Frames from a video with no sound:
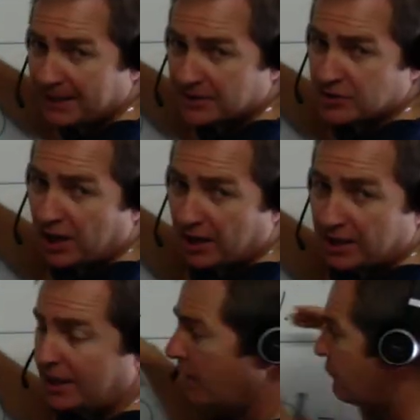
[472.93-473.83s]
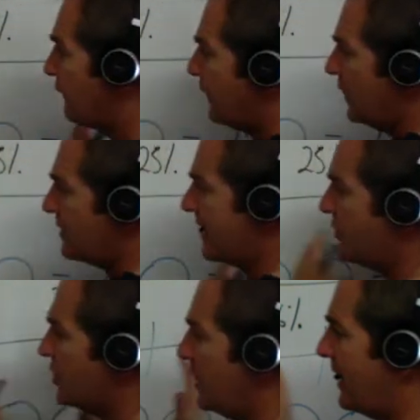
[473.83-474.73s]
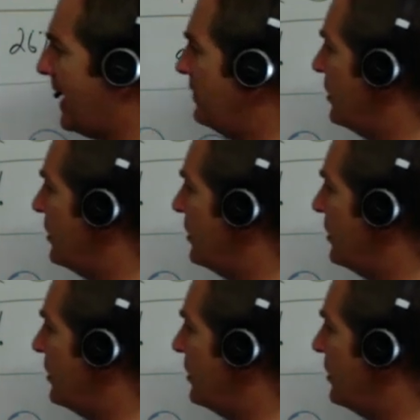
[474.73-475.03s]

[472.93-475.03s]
picture, reverse engineer how